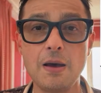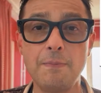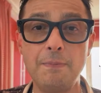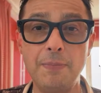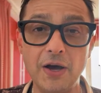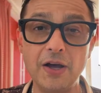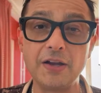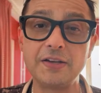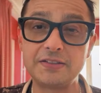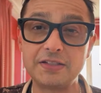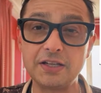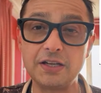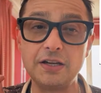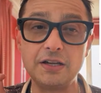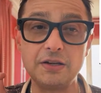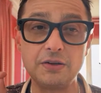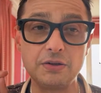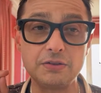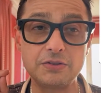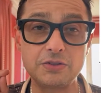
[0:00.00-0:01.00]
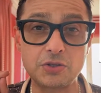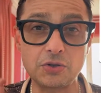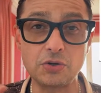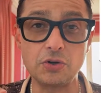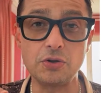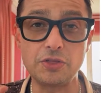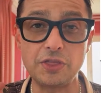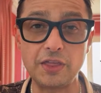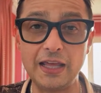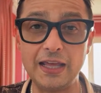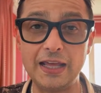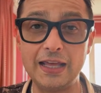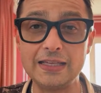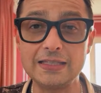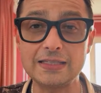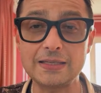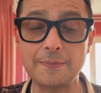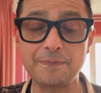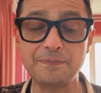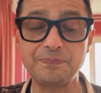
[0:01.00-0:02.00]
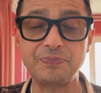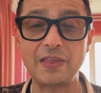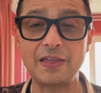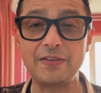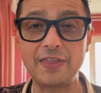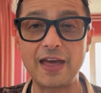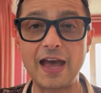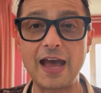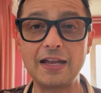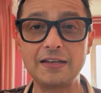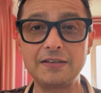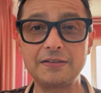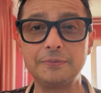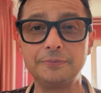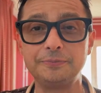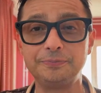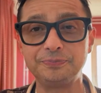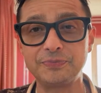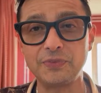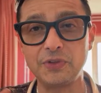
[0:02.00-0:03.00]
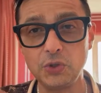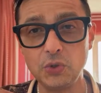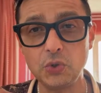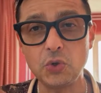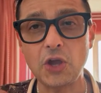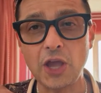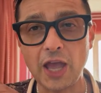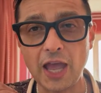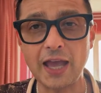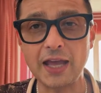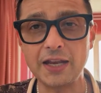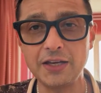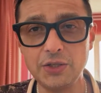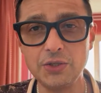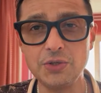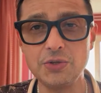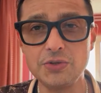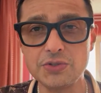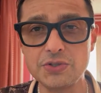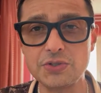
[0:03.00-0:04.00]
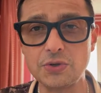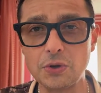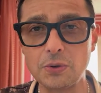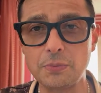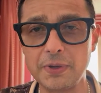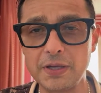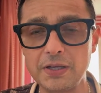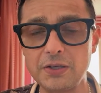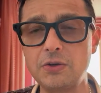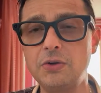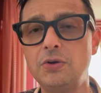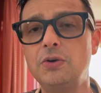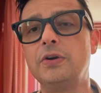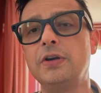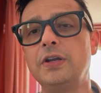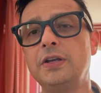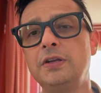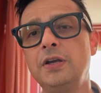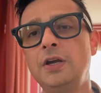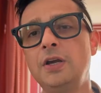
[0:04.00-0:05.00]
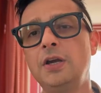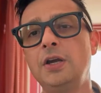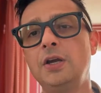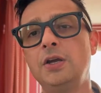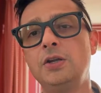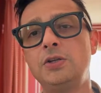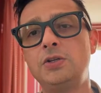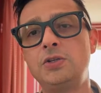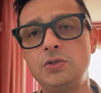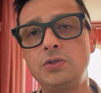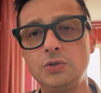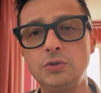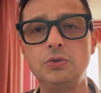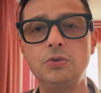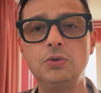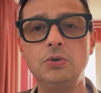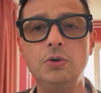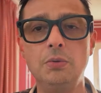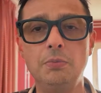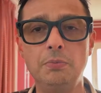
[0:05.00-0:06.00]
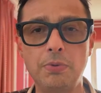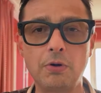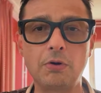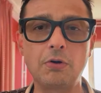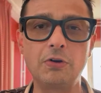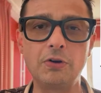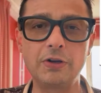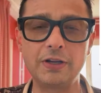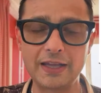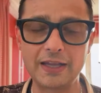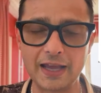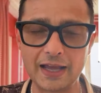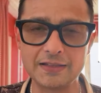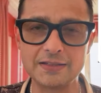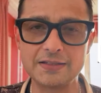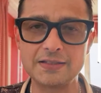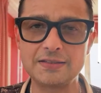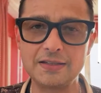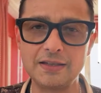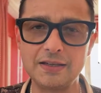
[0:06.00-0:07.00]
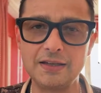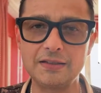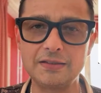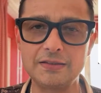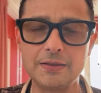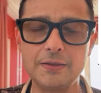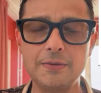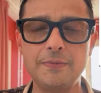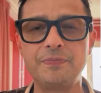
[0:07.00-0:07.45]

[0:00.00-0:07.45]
But the truth is that you can use your Bitcoin to borrow against it.